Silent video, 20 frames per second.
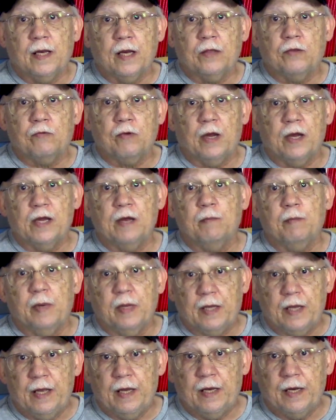it dry and
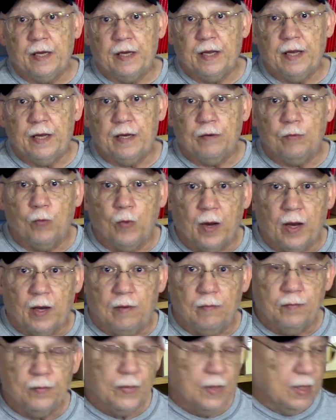begin again. Well,
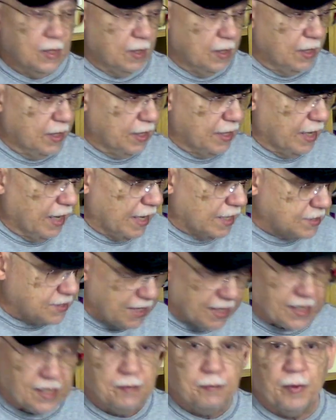a
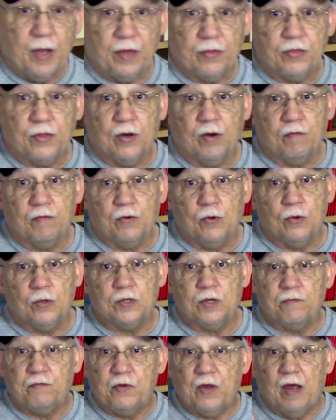second method, of course,
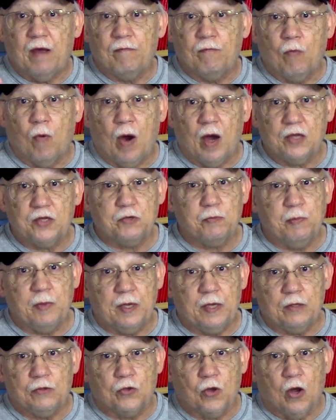if you have watched
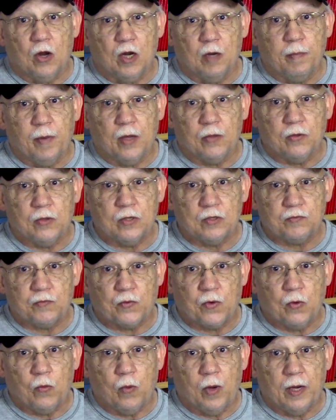me talk about this
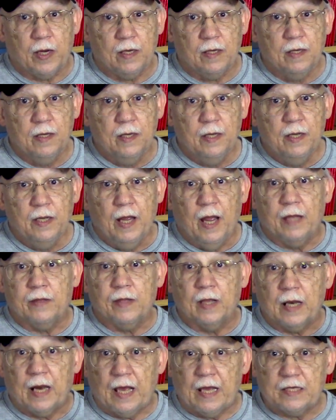for a while, and
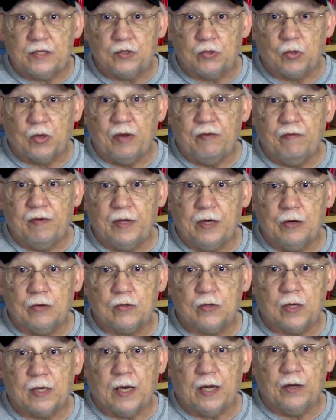the last three videos
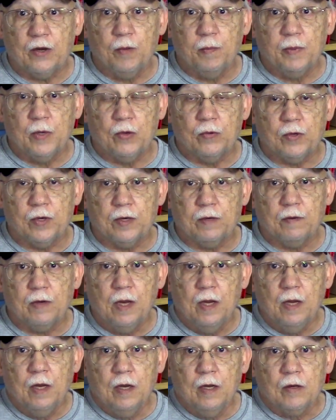that I uploaded
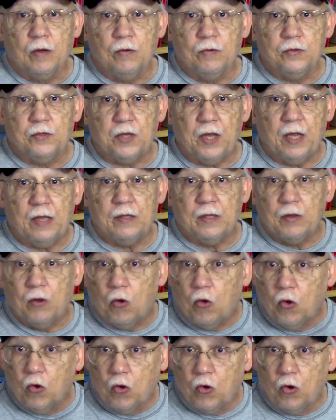contain the
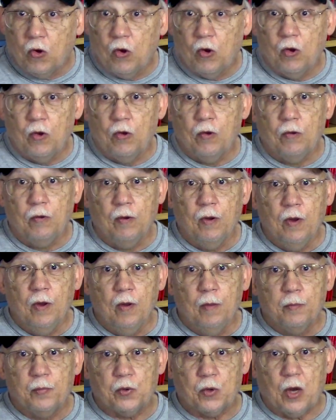whole
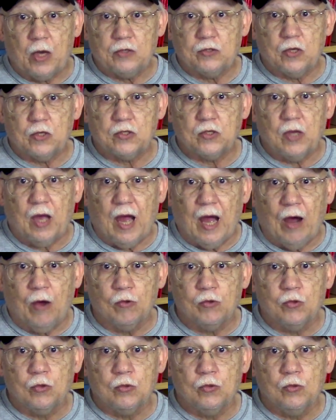process of how
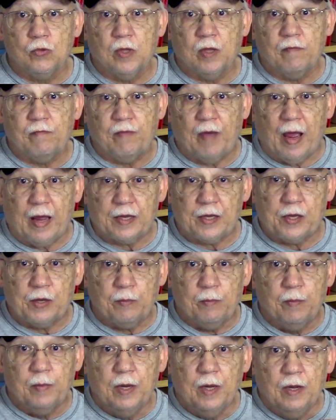to do the
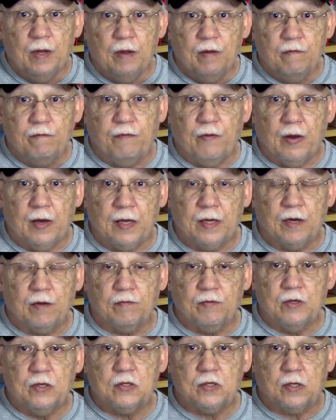vacuum filling
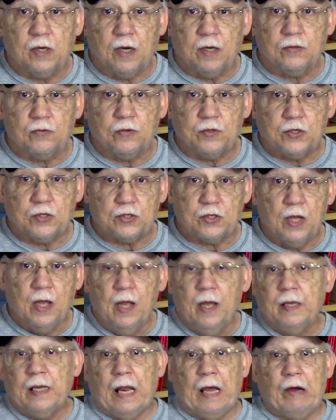of these cartridges.
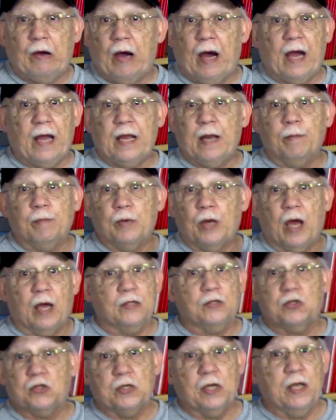Now, I am
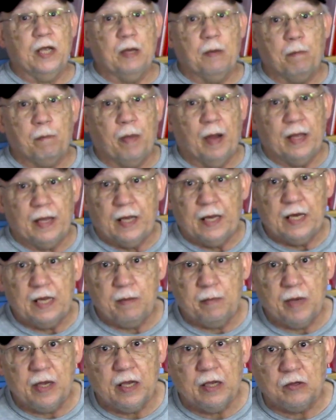not saying by any
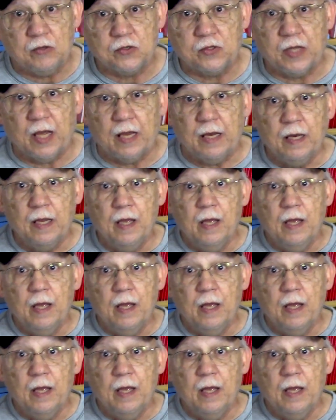means that